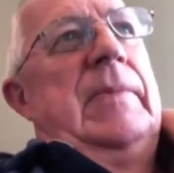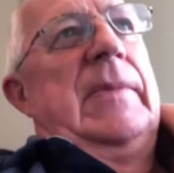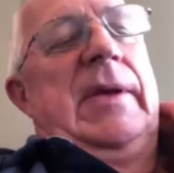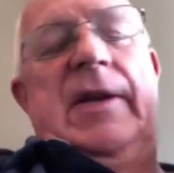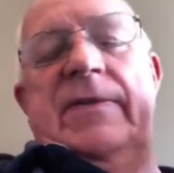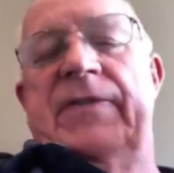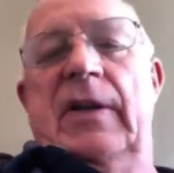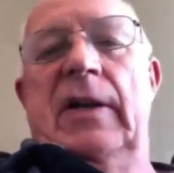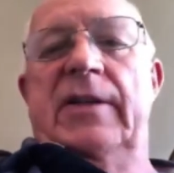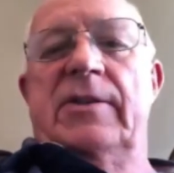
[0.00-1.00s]
if the
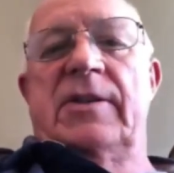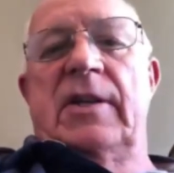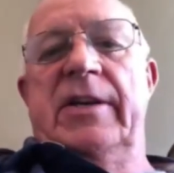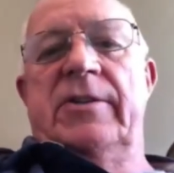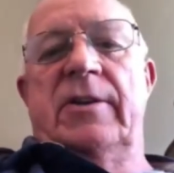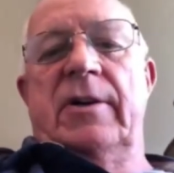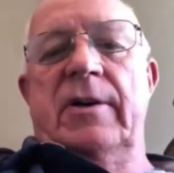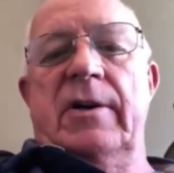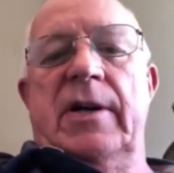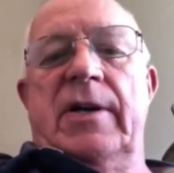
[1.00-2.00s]

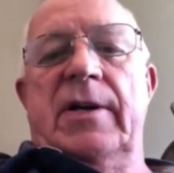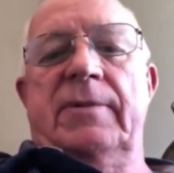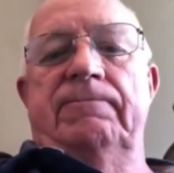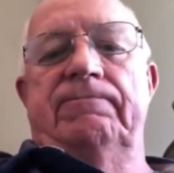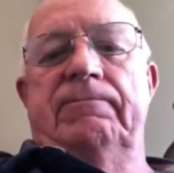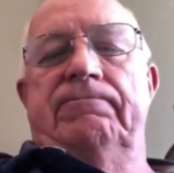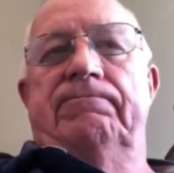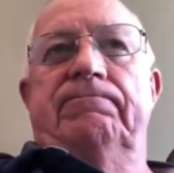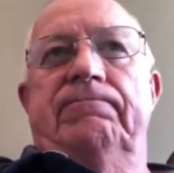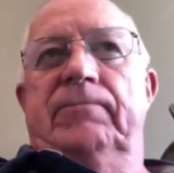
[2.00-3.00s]
legislature uh,
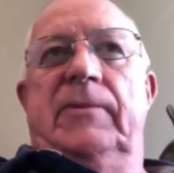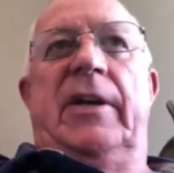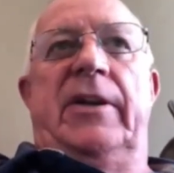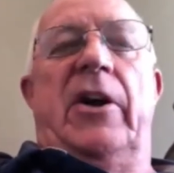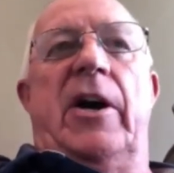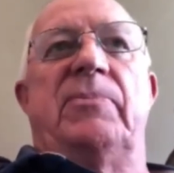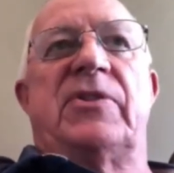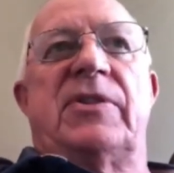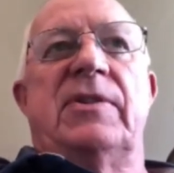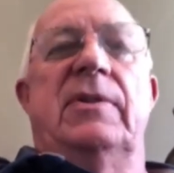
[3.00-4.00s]

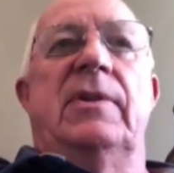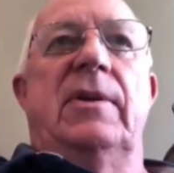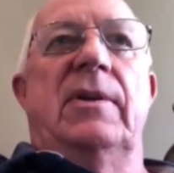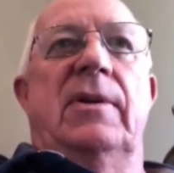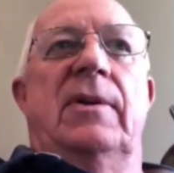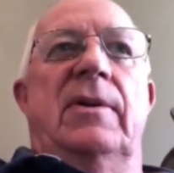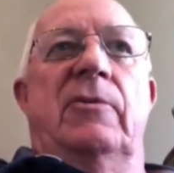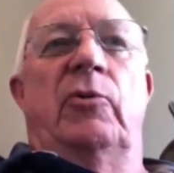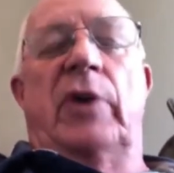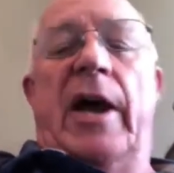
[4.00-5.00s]
adopts
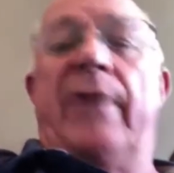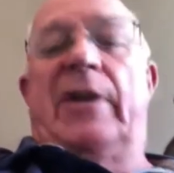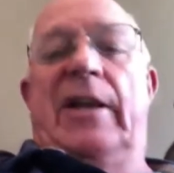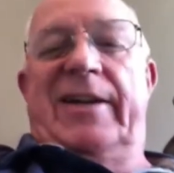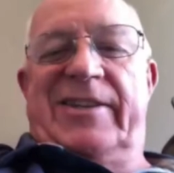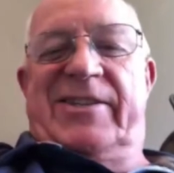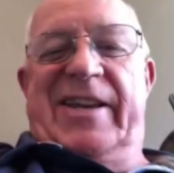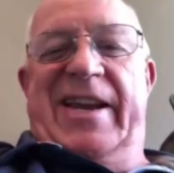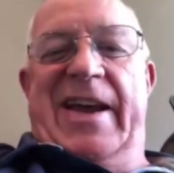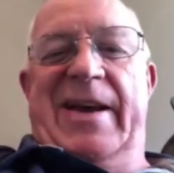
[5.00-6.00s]
what I would like to
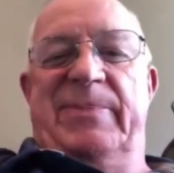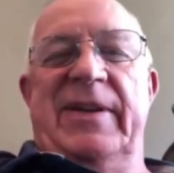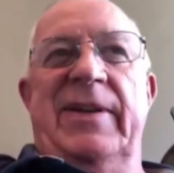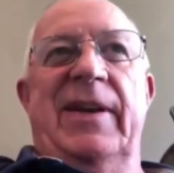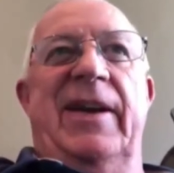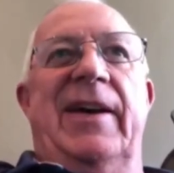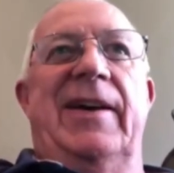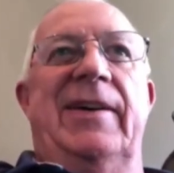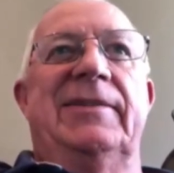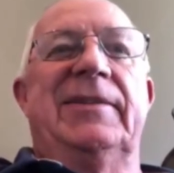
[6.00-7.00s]
see happen,
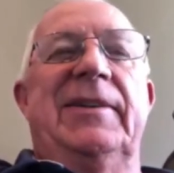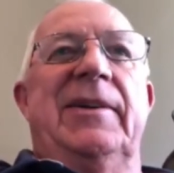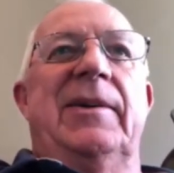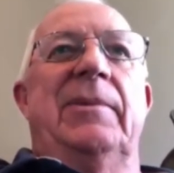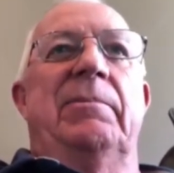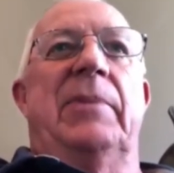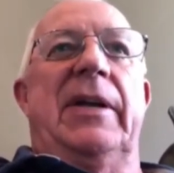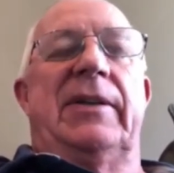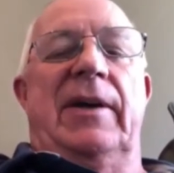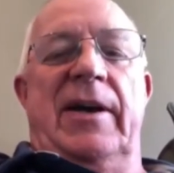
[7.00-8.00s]
uh,
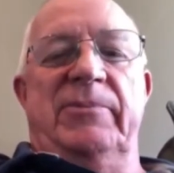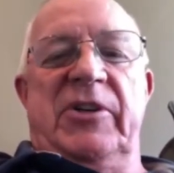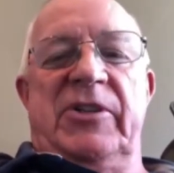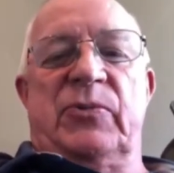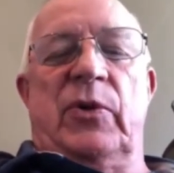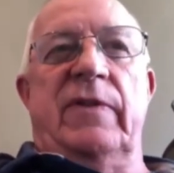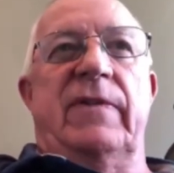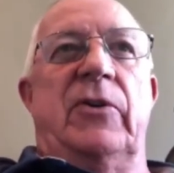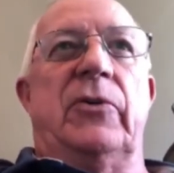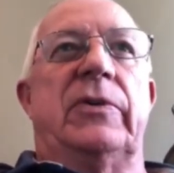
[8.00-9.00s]
but I'm just one
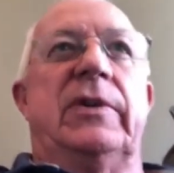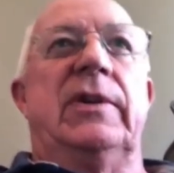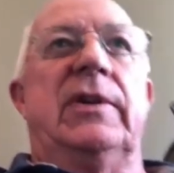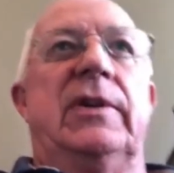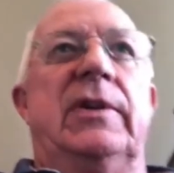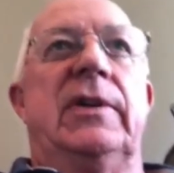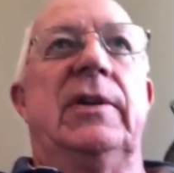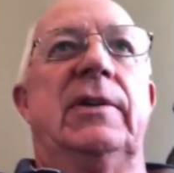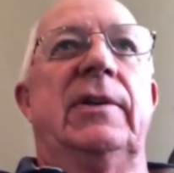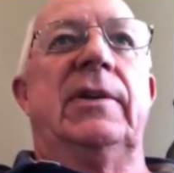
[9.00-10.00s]
vote uh,
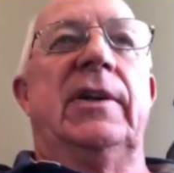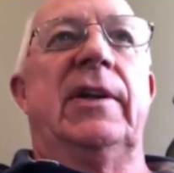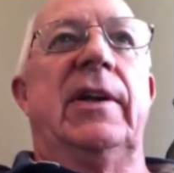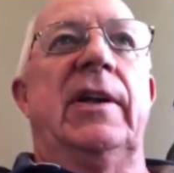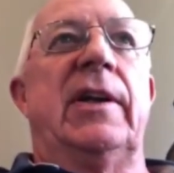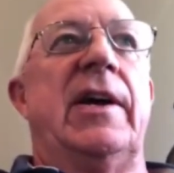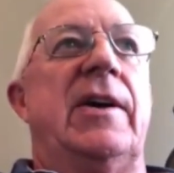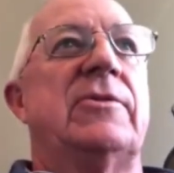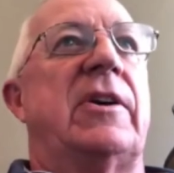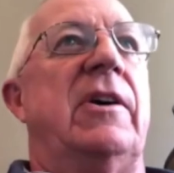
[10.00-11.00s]
in, in a
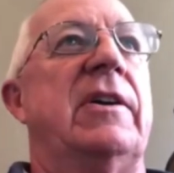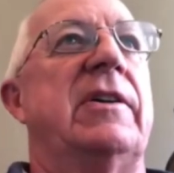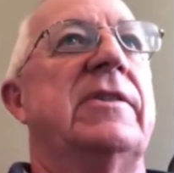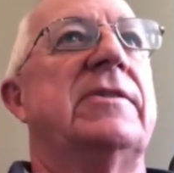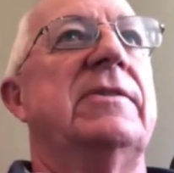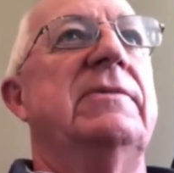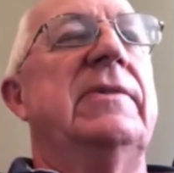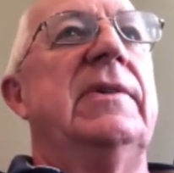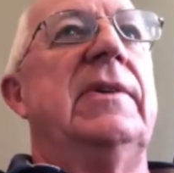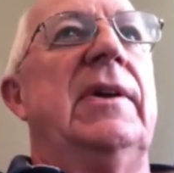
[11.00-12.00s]
House caucus,
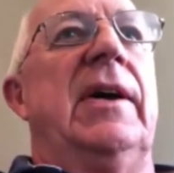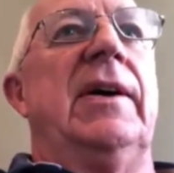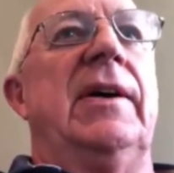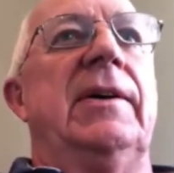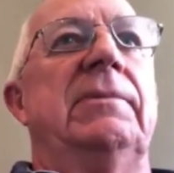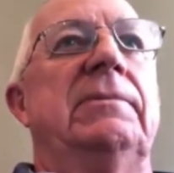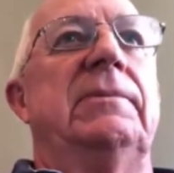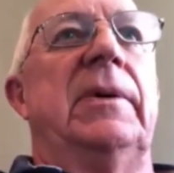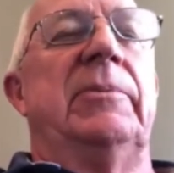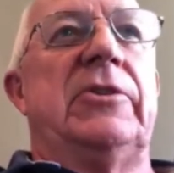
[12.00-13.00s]
uh,
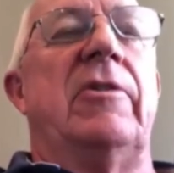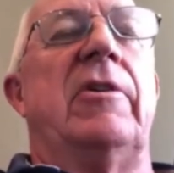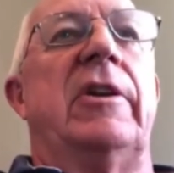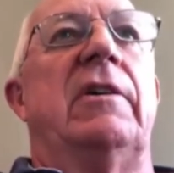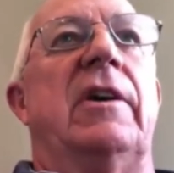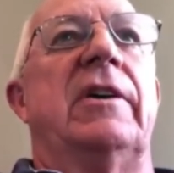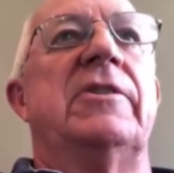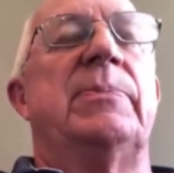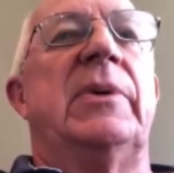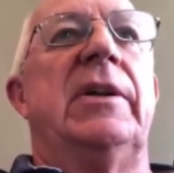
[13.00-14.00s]
a majority
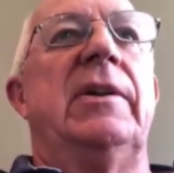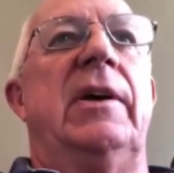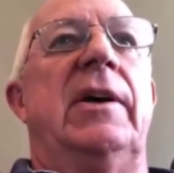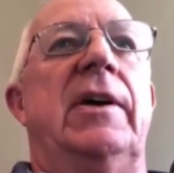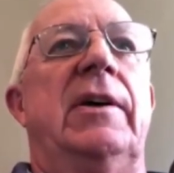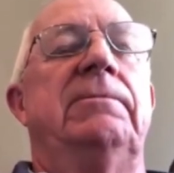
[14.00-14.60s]
caucus, but uh,